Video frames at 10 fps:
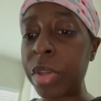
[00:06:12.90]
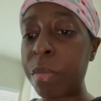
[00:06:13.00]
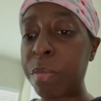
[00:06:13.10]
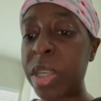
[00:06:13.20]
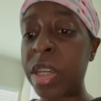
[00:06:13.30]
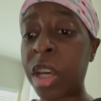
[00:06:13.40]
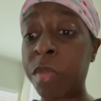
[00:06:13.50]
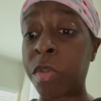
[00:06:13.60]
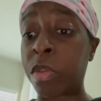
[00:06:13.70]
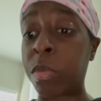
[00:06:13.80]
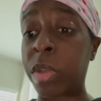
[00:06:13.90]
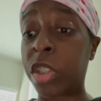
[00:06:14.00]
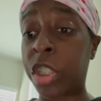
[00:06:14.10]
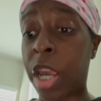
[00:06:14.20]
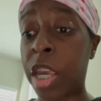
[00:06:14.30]
be covered with
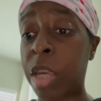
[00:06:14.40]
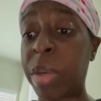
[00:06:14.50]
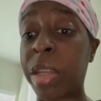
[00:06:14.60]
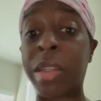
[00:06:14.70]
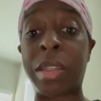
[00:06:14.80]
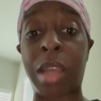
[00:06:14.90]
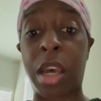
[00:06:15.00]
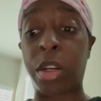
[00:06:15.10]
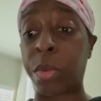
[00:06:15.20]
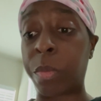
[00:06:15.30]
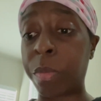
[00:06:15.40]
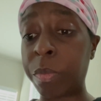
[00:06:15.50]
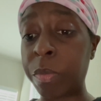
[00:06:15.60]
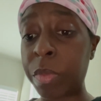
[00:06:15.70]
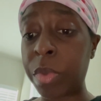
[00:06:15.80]
shame and dishonor.
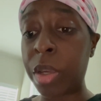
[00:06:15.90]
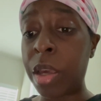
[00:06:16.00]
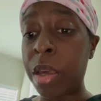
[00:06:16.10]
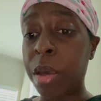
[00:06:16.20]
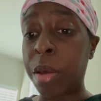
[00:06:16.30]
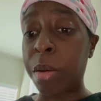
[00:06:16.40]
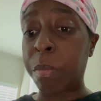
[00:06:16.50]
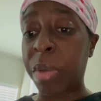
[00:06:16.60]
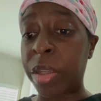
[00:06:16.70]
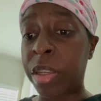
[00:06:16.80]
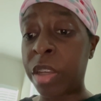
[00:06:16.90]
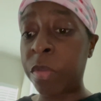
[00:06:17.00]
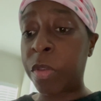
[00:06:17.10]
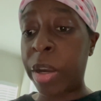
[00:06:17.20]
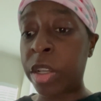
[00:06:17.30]
But give
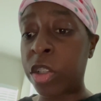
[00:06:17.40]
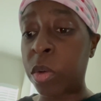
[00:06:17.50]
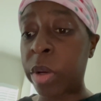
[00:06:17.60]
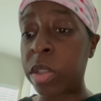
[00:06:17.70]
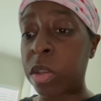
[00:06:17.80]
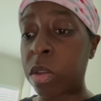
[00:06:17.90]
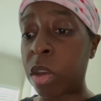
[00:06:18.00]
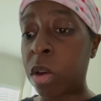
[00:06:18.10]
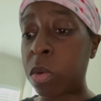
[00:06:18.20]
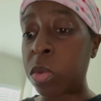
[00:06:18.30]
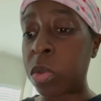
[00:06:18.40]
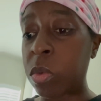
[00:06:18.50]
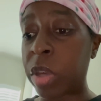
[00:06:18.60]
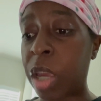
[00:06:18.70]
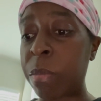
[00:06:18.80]
great joy to those who
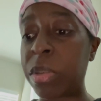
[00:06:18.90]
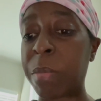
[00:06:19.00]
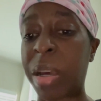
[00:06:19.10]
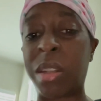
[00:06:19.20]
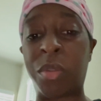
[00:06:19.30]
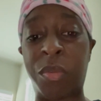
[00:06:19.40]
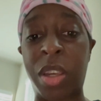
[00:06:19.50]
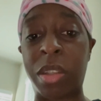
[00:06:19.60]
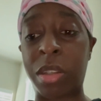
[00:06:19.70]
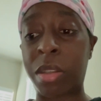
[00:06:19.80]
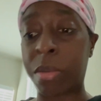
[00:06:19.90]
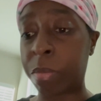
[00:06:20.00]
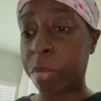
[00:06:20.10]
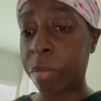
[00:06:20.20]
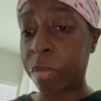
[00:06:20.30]
came to my defense.
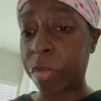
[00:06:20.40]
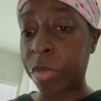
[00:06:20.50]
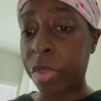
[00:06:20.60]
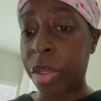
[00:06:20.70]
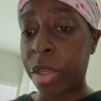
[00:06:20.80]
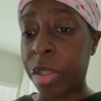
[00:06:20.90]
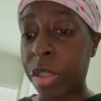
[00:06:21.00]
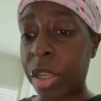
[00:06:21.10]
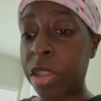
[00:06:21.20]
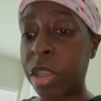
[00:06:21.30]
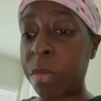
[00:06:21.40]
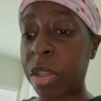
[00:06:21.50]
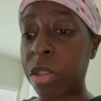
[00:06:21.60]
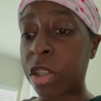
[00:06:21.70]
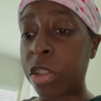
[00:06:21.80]
Let them
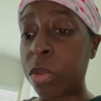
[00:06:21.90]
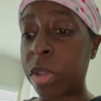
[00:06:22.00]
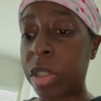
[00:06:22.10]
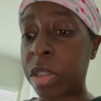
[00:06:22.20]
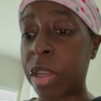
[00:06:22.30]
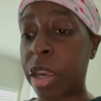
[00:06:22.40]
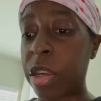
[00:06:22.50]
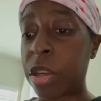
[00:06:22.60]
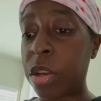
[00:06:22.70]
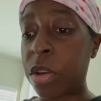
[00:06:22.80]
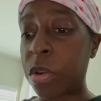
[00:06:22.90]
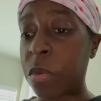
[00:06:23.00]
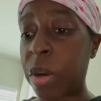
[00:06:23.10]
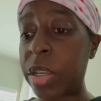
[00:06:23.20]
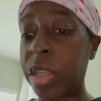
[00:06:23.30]
continually say,
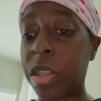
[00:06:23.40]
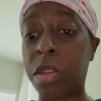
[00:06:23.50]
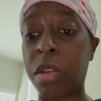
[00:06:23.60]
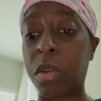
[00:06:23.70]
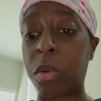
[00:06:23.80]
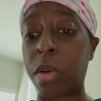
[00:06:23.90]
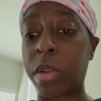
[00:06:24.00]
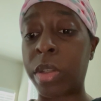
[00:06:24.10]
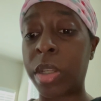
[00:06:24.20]
Great is the Lord,